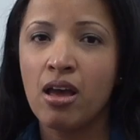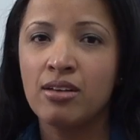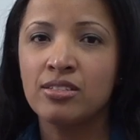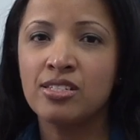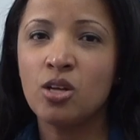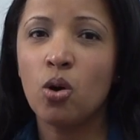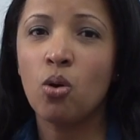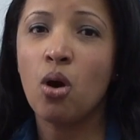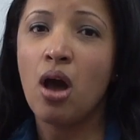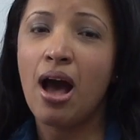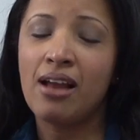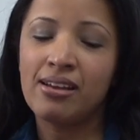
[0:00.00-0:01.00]
So
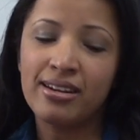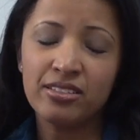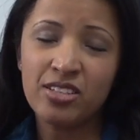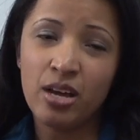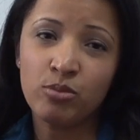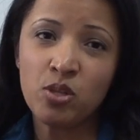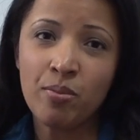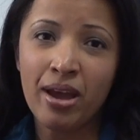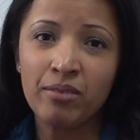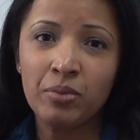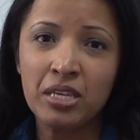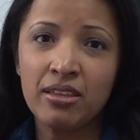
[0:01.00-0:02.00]
a lot of times it
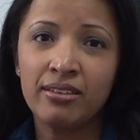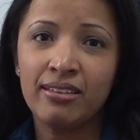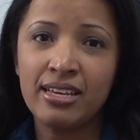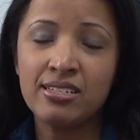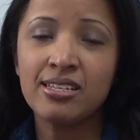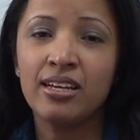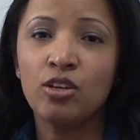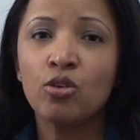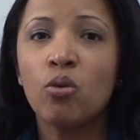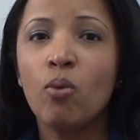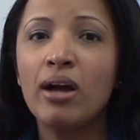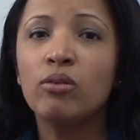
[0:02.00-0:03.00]
might be that they say, you
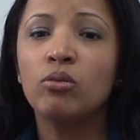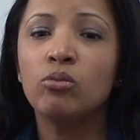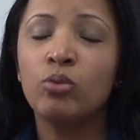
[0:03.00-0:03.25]
know what,